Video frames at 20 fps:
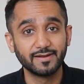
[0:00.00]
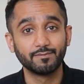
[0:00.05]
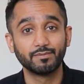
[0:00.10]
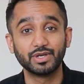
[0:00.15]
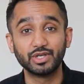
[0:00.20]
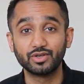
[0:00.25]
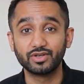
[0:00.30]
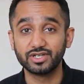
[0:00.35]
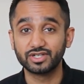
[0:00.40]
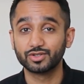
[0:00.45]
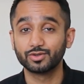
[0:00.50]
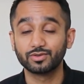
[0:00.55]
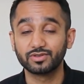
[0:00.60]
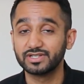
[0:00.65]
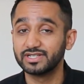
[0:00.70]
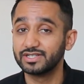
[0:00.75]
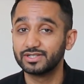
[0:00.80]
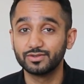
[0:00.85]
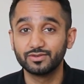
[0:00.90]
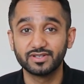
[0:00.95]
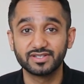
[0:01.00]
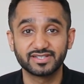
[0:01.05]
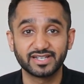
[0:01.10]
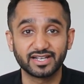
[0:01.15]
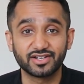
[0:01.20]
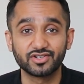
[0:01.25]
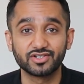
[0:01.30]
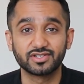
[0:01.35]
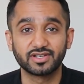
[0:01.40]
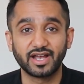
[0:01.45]
but you can totally do this
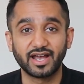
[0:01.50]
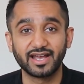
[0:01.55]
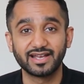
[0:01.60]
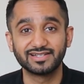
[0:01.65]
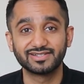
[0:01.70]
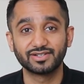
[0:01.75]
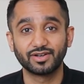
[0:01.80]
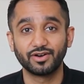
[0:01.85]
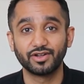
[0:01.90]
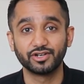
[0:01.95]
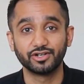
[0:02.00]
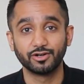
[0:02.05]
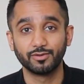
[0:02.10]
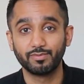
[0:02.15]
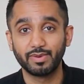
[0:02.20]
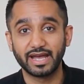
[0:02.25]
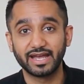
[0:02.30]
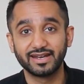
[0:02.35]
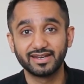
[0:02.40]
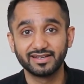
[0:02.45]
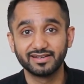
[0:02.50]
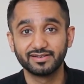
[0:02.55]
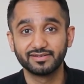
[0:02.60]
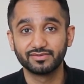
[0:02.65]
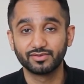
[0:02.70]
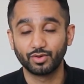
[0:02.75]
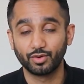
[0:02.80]
exercise on your bed,